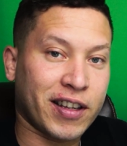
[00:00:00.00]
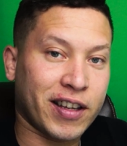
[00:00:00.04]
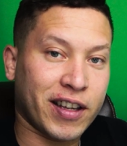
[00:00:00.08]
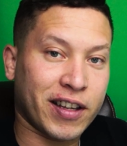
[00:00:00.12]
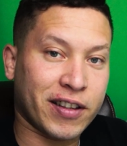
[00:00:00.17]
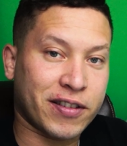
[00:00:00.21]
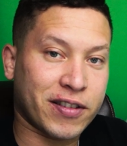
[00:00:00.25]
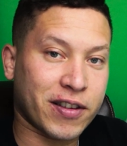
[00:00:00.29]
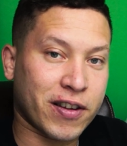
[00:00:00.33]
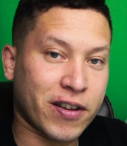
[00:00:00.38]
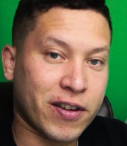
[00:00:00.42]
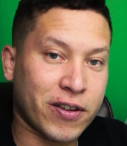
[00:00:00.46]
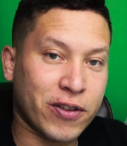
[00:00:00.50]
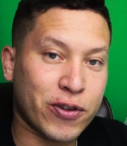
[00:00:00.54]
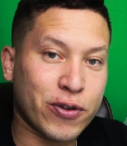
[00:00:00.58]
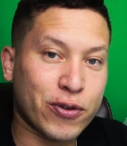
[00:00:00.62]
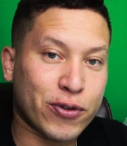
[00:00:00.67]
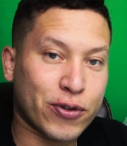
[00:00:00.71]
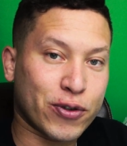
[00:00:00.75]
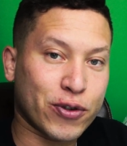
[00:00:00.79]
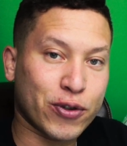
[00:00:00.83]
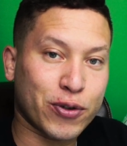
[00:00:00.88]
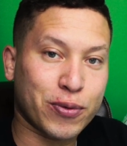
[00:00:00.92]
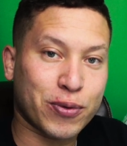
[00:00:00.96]
It's a
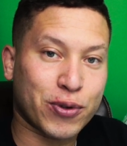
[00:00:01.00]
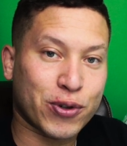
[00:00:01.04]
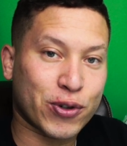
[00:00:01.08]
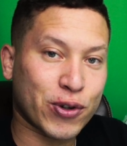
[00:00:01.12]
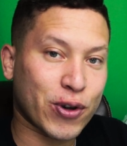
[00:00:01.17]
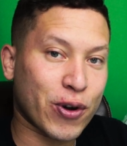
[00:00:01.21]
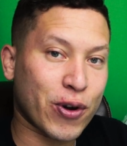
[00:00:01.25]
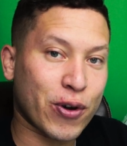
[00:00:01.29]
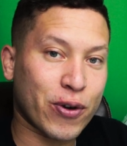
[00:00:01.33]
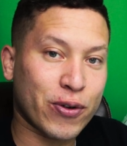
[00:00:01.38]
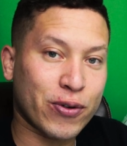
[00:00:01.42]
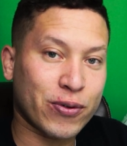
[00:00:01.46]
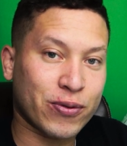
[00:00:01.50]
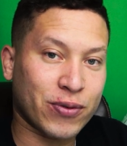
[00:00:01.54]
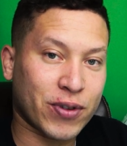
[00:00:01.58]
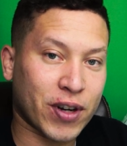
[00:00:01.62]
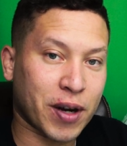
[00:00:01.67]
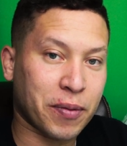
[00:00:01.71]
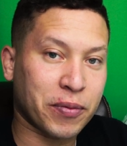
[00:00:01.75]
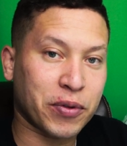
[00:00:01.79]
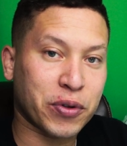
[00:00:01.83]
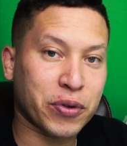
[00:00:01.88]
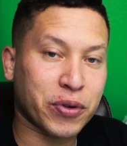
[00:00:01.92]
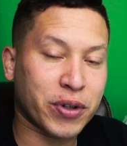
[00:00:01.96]
YouTube show that
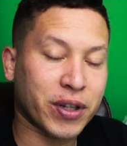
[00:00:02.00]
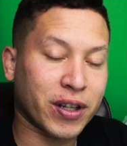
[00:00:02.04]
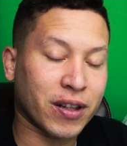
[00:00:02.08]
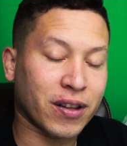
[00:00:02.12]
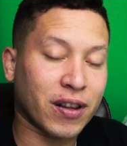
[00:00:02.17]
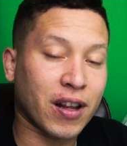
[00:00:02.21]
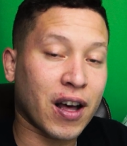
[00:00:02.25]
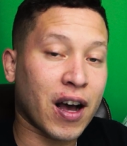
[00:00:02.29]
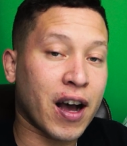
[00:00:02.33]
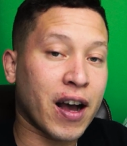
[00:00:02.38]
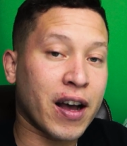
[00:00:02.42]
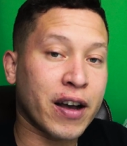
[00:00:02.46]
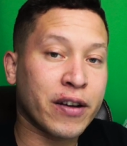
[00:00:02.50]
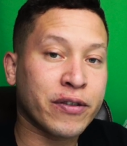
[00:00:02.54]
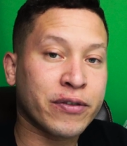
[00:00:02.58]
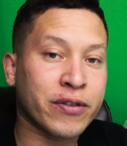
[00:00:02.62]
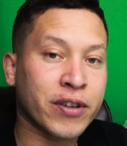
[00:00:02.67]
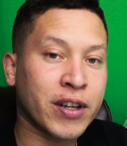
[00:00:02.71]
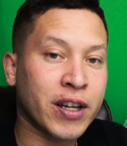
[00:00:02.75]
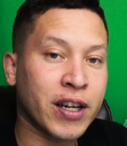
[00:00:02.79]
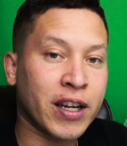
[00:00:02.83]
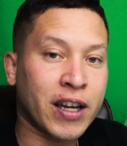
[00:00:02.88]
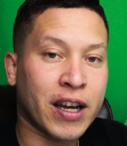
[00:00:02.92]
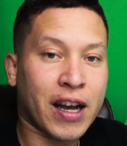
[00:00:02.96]
I'm doing
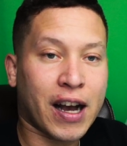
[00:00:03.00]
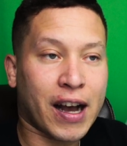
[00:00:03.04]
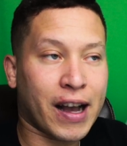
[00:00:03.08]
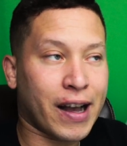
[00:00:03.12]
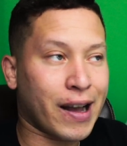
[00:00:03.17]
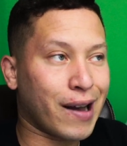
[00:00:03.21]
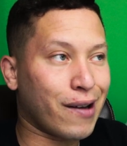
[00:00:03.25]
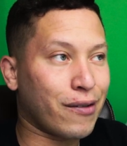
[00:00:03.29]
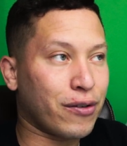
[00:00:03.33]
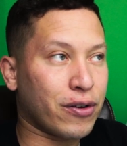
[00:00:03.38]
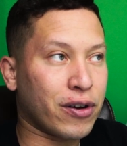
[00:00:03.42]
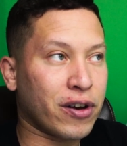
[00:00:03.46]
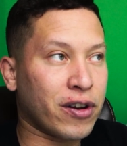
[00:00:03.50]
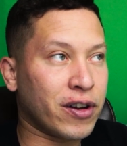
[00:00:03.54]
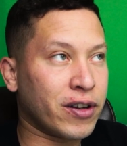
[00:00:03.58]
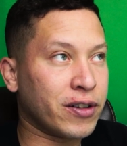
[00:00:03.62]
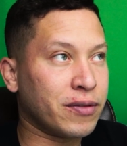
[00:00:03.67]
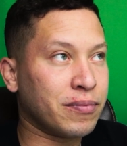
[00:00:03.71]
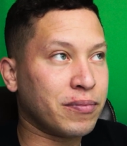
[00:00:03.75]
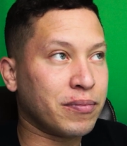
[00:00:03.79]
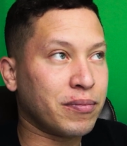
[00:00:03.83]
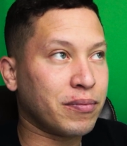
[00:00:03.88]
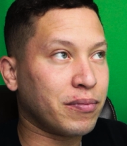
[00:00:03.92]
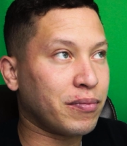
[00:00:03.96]
live. I have
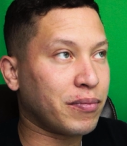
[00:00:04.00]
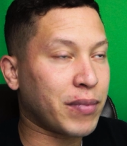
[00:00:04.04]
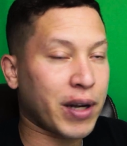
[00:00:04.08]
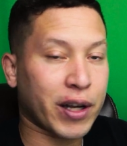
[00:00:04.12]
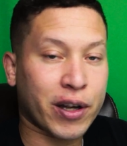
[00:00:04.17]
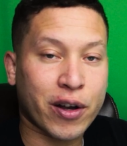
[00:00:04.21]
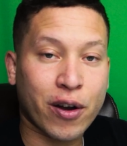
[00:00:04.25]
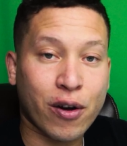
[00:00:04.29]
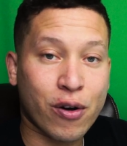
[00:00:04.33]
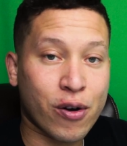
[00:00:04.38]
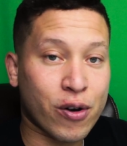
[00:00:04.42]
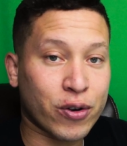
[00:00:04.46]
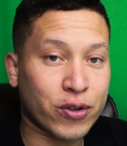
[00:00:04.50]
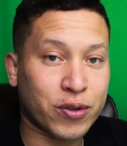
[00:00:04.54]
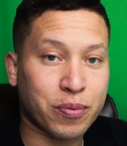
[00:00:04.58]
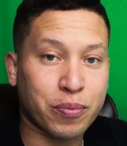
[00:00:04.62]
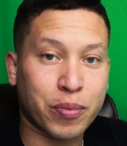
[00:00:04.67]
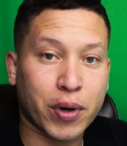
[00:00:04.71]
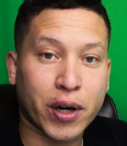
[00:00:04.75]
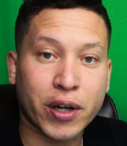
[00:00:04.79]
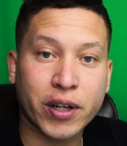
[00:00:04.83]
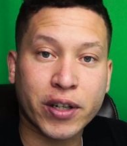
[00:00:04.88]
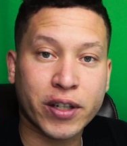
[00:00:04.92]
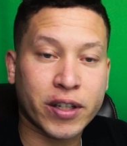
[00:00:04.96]
on my
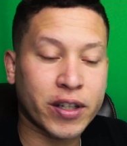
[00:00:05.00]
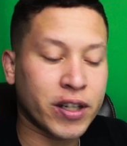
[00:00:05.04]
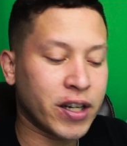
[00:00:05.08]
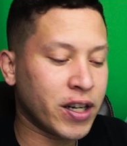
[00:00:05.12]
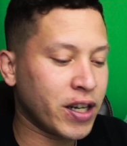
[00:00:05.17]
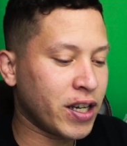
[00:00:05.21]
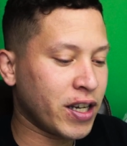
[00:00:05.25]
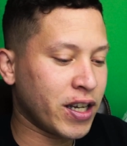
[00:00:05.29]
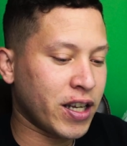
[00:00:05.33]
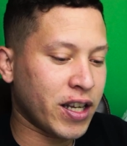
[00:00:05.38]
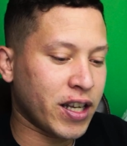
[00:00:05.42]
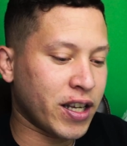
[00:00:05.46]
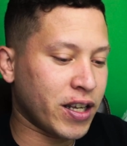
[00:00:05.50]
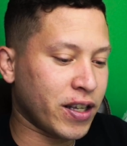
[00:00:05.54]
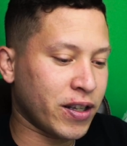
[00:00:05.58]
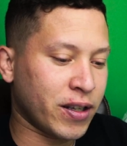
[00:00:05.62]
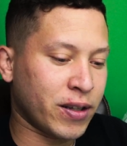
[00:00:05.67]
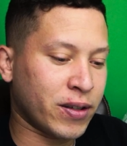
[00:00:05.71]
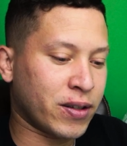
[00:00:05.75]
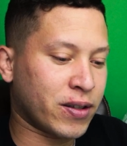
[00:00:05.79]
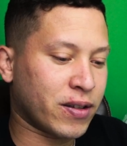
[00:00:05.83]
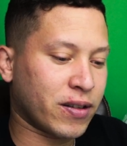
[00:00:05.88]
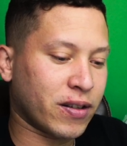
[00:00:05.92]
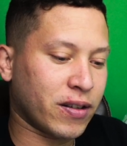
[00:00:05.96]
co-host Butter.
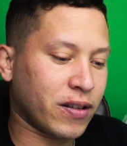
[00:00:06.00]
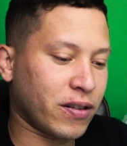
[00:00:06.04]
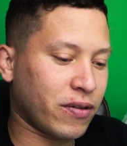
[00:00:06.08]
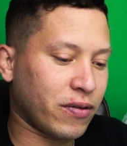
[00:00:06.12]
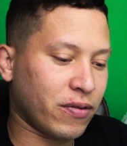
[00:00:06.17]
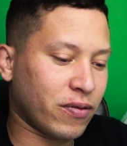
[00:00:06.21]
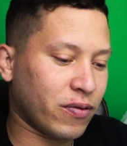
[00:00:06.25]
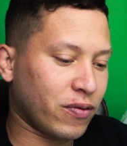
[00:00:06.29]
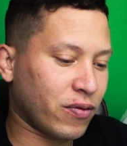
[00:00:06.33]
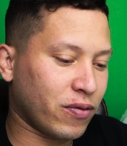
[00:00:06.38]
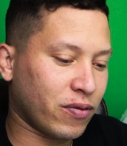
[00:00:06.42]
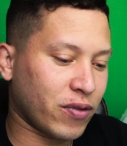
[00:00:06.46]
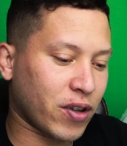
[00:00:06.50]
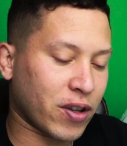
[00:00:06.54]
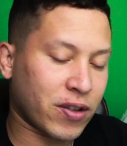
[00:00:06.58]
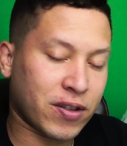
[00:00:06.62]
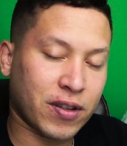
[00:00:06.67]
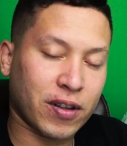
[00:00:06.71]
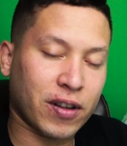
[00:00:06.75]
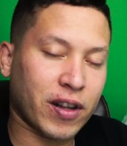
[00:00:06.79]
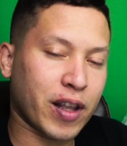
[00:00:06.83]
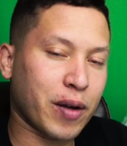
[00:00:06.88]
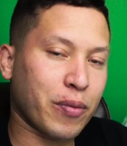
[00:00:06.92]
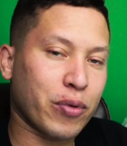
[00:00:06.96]
He's a
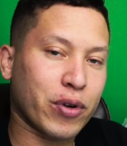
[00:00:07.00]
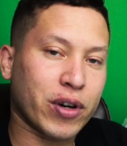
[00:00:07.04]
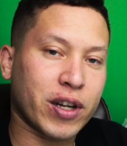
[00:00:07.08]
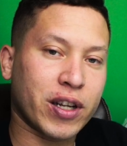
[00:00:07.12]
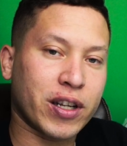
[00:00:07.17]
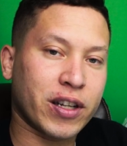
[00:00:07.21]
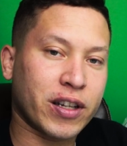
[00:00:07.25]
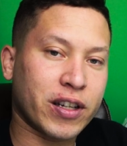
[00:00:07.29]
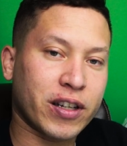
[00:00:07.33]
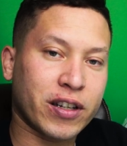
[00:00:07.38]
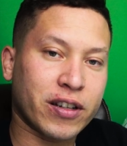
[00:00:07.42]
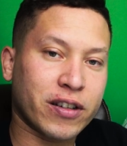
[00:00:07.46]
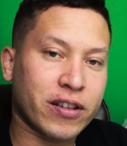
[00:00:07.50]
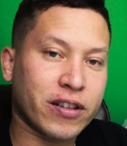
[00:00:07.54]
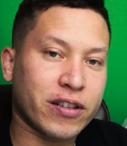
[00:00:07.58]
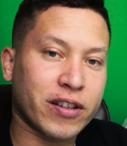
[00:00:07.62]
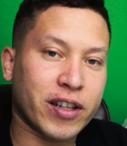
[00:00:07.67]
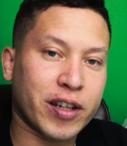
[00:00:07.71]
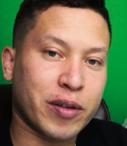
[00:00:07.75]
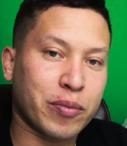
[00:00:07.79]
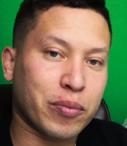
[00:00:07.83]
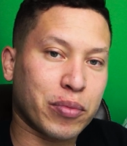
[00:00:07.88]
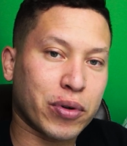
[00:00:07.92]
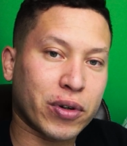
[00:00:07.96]
celebrity here
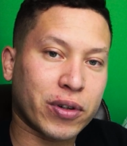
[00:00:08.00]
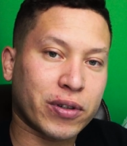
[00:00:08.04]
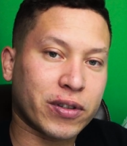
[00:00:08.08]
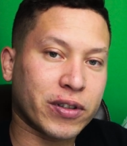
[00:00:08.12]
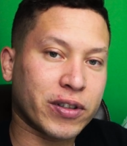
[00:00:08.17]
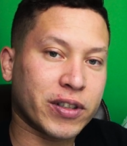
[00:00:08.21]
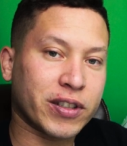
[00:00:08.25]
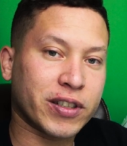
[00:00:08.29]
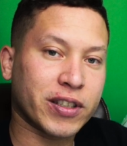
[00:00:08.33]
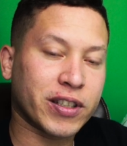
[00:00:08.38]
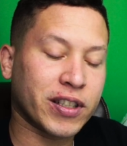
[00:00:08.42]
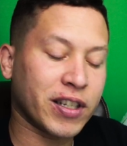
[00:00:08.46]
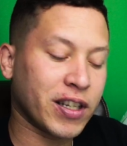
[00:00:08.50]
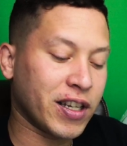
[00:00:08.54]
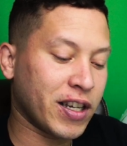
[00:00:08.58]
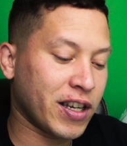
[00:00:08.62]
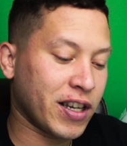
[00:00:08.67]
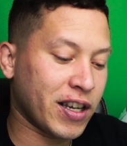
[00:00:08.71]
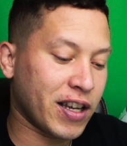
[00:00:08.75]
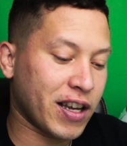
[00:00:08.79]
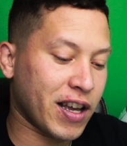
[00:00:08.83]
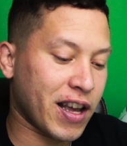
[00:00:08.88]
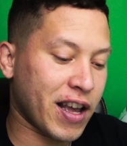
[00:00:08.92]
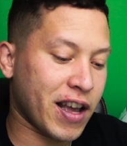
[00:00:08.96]
in Brooklyn,
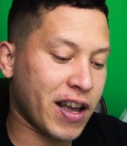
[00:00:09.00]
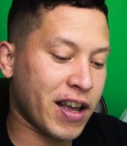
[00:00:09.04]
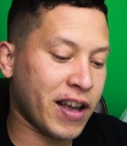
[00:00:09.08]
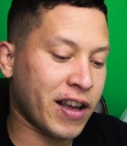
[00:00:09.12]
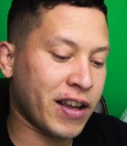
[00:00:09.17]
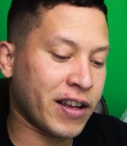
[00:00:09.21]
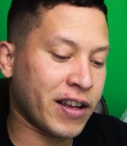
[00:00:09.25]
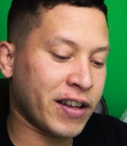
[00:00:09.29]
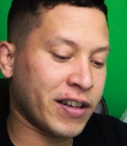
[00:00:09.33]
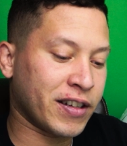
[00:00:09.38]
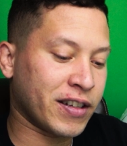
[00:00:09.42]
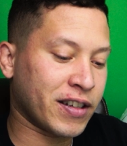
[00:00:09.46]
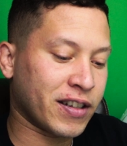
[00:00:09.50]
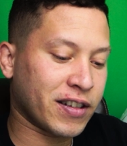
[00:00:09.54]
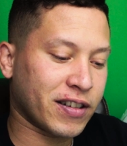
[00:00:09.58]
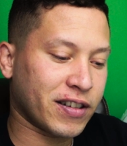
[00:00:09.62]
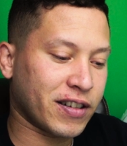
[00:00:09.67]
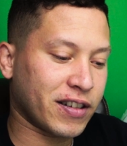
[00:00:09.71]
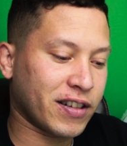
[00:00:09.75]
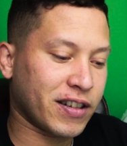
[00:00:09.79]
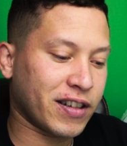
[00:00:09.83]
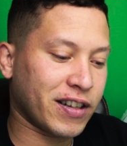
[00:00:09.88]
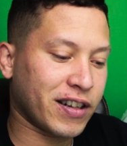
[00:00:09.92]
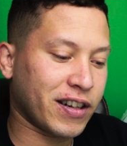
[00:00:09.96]
and
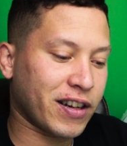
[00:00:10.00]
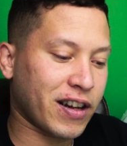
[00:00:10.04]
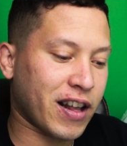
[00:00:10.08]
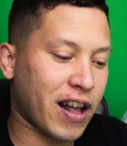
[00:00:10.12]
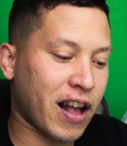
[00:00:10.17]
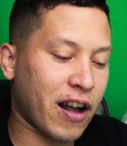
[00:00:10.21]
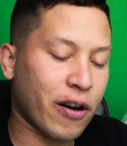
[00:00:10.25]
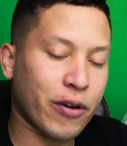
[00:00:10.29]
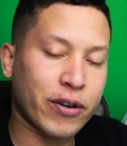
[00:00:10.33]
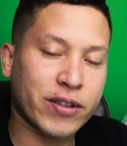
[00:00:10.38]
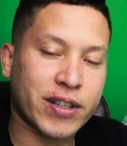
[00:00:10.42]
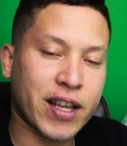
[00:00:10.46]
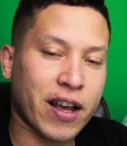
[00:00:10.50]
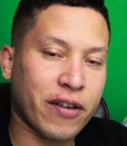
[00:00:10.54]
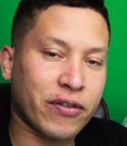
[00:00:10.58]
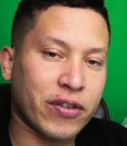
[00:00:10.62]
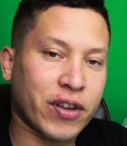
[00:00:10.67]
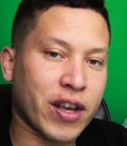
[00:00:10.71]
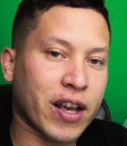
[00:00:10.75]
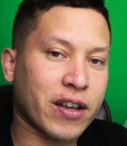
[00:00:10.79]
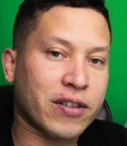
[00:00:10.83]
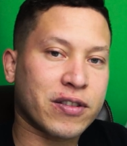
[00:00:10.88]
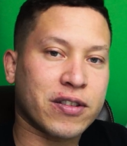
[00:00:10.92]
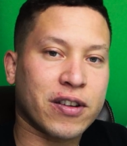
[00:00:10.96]
I always have
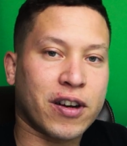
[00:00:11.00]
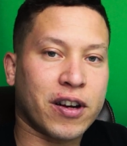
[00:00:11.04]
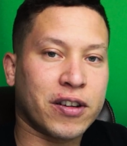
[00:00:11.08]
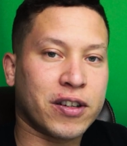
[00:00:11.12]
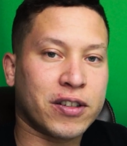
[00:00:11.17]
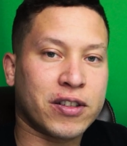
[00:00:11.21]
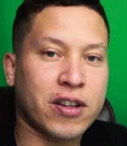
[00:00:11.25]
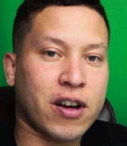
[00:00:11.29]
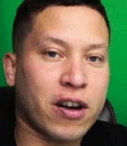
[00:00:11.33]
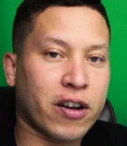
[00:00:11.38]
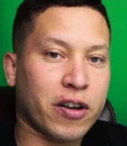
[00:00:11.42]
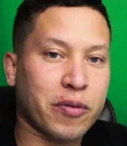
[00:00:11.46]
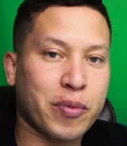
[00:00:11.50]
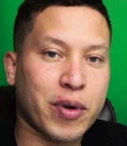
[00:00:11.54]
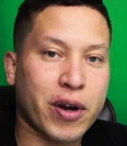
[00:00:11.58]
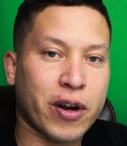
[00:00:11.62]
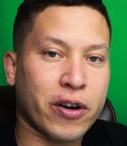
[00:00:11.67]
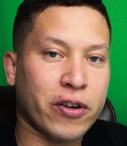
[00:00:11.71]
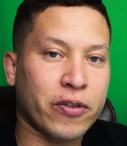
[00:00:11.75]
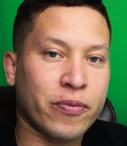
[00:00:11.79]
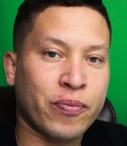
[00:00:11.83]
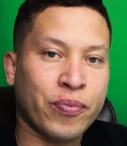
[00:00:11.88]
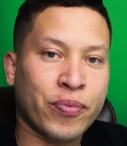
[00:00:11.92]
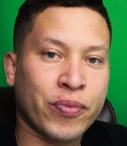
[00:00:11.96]
guests on to talk
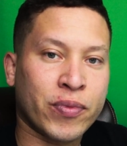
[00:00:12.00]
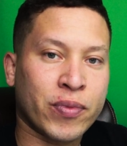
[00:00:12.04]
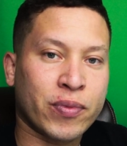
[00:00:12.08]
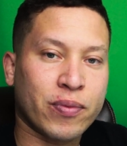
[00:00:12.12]
about